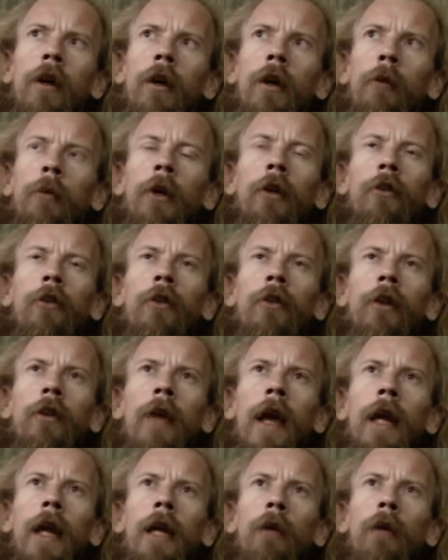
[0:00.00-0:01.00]
because the
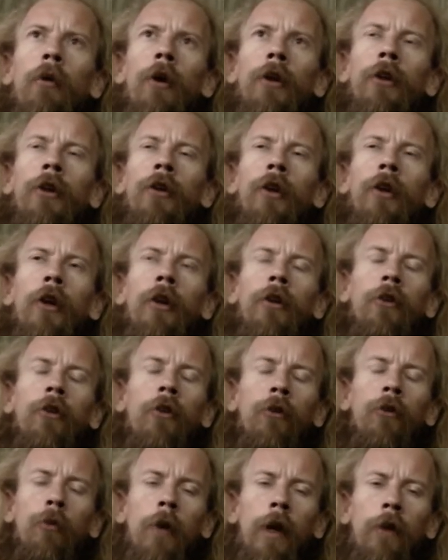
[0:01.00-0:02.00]
daily one, you know, you can
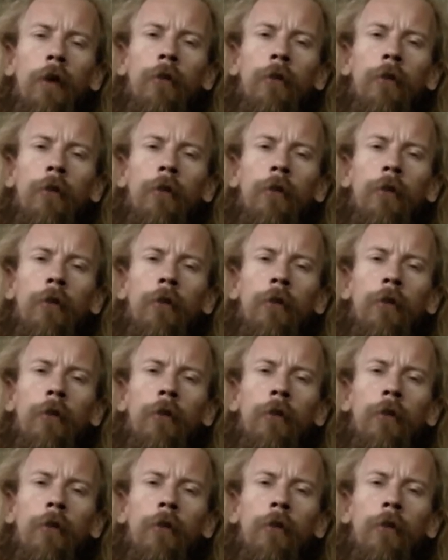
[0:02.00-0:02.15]
just wait a